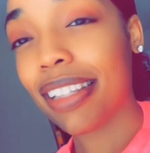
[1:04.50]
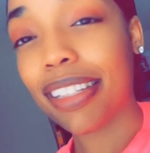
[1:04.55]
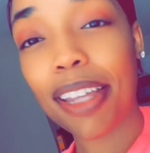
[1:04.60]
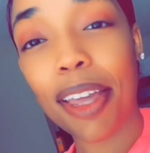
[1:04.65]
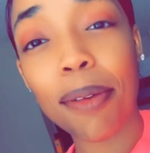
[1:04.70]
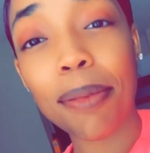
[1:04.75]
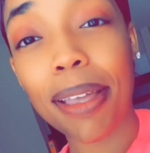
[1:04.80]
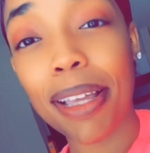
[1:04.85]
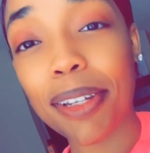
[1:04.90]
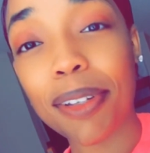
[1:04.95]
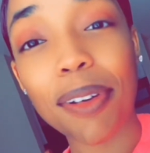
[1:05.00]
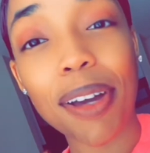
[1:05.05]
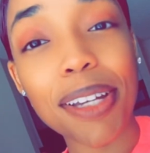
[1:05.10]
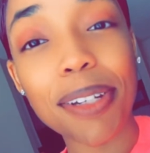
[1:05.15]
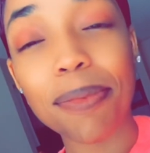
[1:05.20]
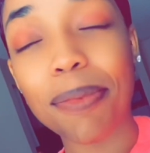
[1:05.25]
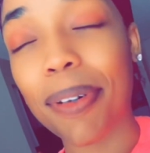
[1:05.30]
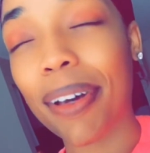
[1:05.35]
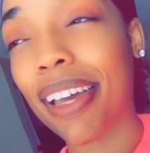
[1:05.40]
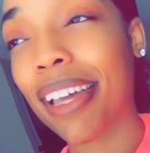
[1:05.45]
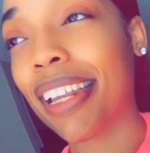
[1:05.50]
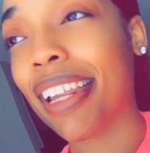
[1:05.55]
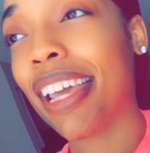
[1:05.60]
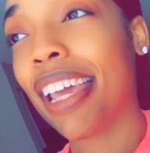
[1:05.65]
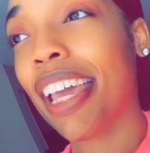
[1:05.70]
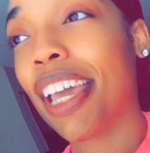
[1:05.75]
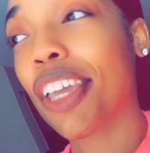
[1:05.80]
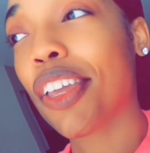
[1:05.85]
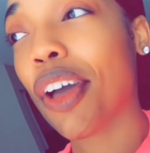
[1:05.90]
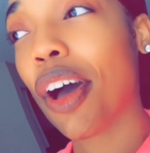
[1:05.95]
same thing twice, but
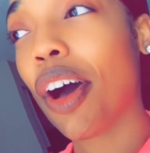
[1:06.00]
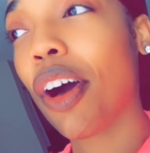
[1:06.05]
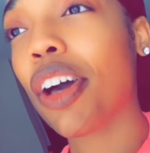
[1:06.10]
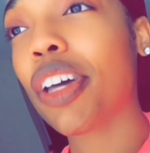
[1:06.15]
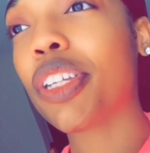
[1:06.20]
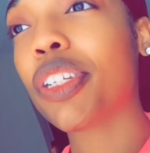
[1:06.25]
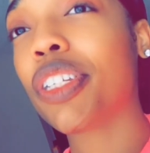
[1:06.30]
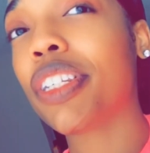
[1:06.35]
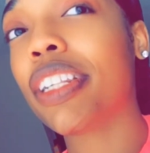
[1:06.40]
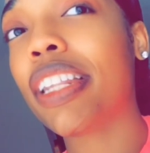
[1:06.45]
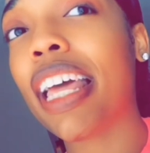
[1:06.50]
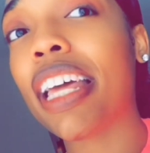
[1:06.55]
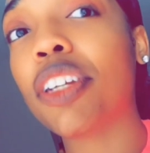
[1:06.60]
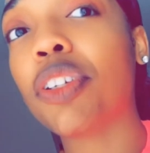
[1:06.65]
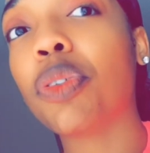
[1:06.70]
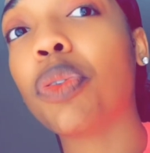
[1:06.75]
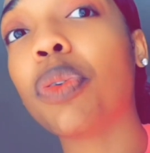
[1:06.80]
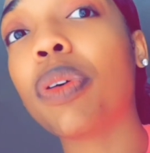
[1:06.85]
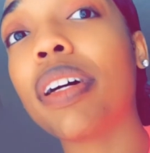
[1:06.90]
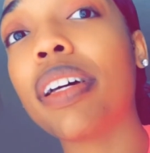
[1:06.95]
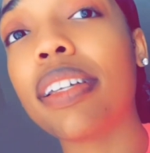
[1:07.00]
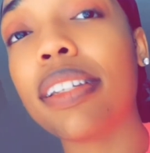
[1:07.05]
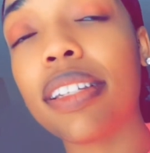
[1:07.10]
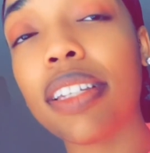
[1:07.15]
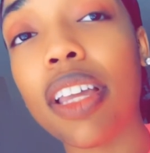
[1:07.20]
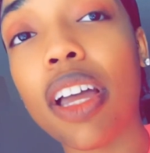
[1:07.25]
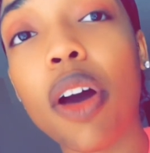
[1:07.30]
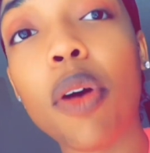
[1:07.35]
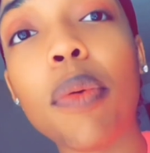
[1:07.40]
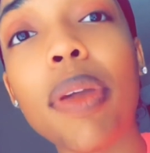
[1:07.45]
y'all, it's that trust.
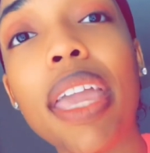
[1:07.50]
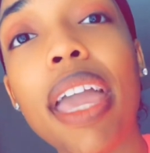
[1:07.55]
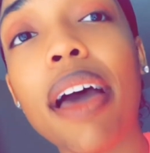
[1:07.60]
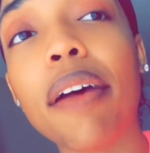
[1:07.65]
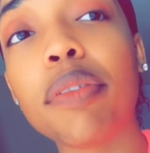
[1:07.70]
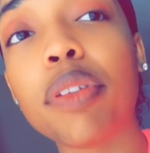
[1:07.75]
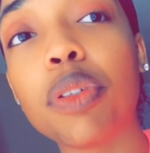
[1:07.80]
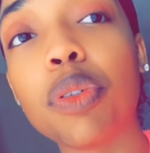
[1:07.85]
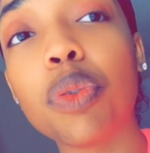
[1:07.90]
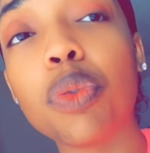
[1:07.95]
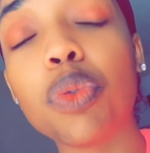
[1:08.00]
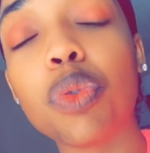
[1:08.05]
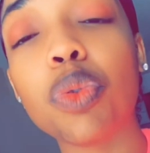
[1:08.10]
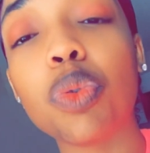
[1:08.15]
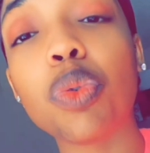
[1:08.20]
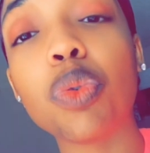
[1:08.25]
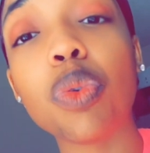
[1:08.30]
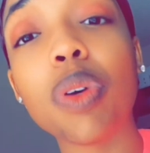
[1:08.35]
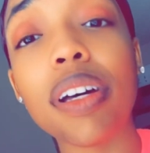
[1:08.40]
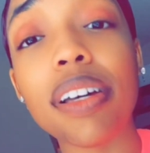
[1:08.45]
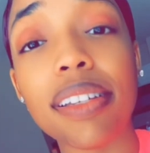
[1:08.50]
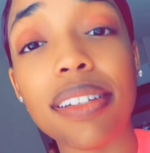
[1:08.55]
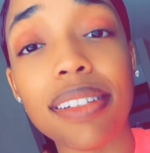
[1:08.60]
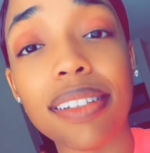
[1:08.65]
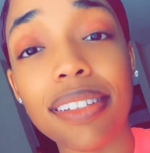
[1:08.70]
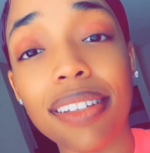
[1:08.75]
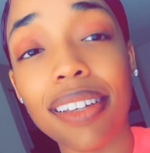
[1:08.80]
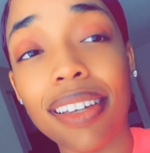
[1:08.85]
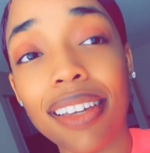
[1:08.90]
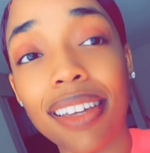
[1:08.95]
Y'all, we have to
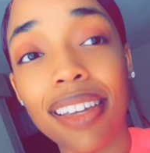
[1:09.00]
trust.